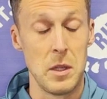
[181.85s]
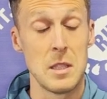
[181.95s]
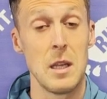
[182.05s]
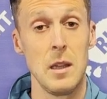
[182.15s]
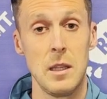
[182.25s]
this
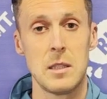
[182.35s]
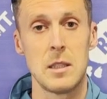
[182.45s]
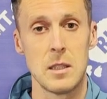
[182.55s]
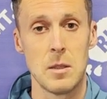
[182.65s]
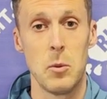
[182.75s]

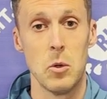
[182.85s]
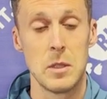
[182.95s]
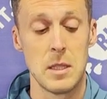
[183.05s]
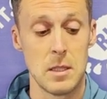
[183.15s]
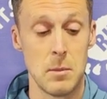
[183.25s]
holistic support
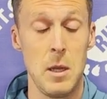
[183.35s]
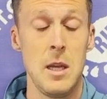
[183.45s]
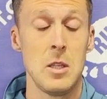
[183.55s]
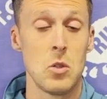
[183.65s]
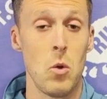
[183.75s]
system.
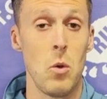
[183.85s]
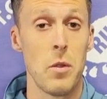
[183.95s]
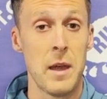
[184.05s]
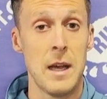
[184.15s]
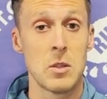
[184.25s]
So
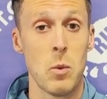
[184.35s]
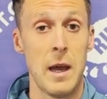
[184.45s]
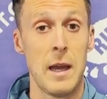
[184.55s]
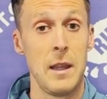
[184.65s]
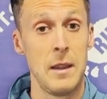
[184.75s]
that's
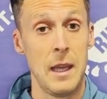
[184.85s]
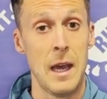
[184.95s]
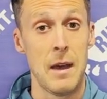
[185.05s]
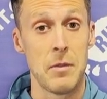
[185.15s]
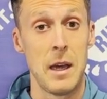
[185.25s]
why they
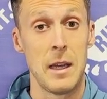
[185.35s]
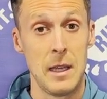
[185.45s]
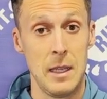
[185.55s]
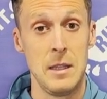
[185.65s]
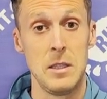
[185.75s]
have that
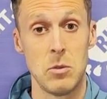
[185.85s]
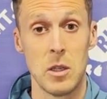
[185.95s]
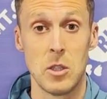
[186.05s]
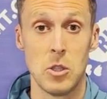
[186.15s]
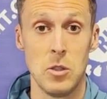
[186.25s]
in these
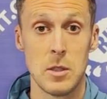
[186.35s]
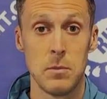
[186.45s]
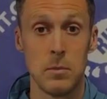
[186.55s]
running shoes.